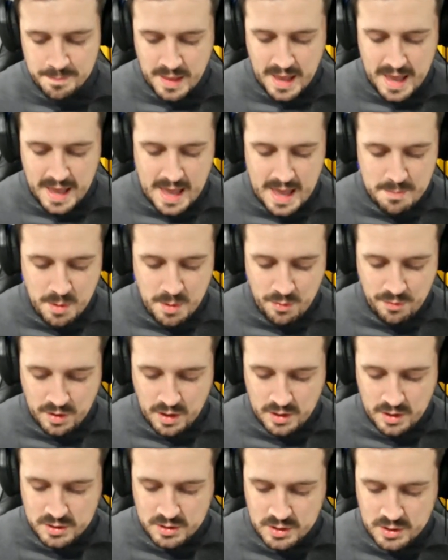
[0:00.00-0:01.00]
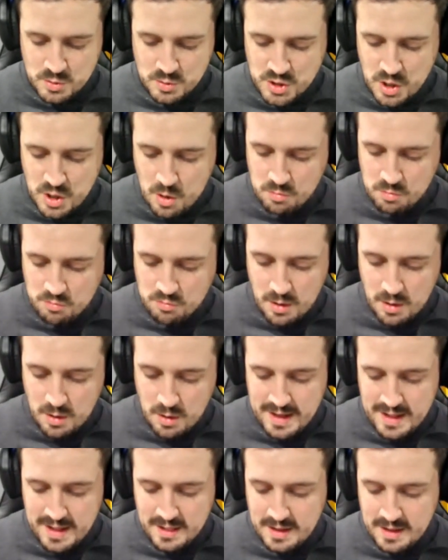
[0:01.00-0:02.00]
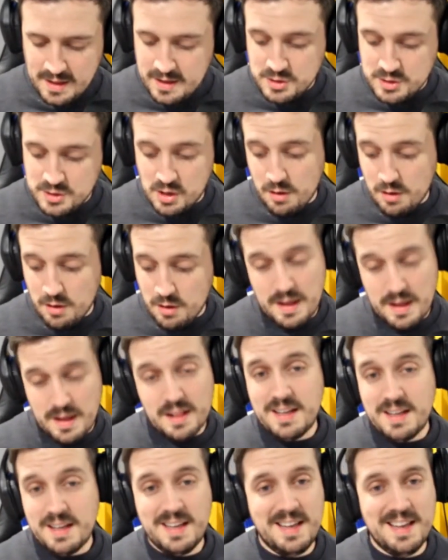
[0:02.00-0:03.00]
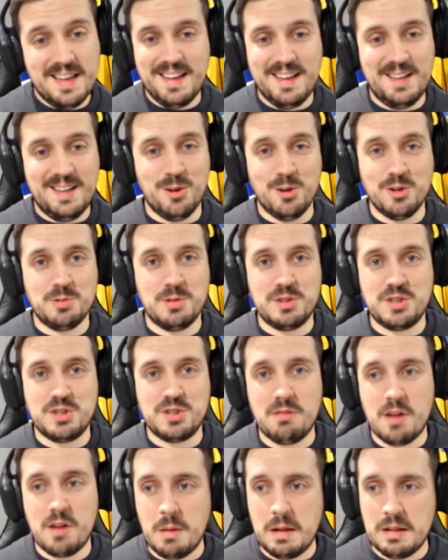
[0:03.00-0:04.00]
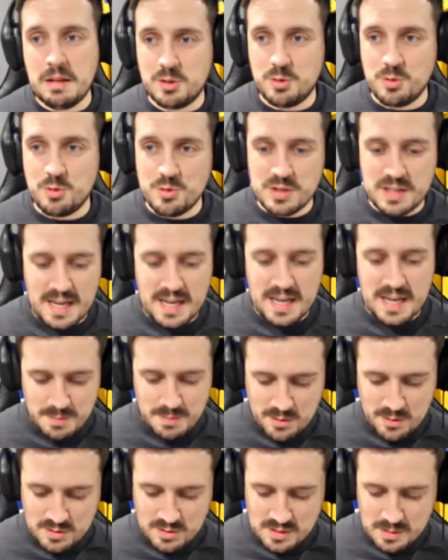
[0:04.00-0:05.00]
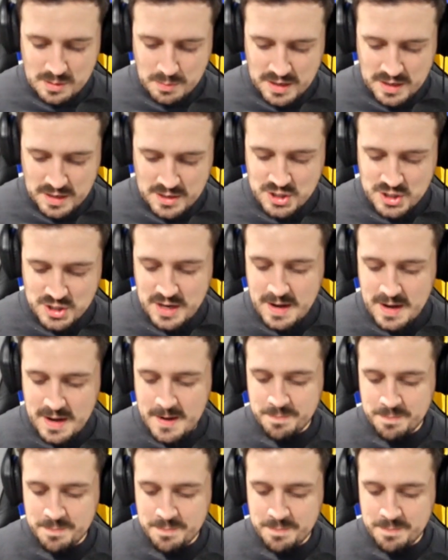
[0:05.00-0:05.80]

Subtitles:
Moving on to Joe Rotwell. Joe Rotwell, he does what Joe Rotwell does, gets about the pitch.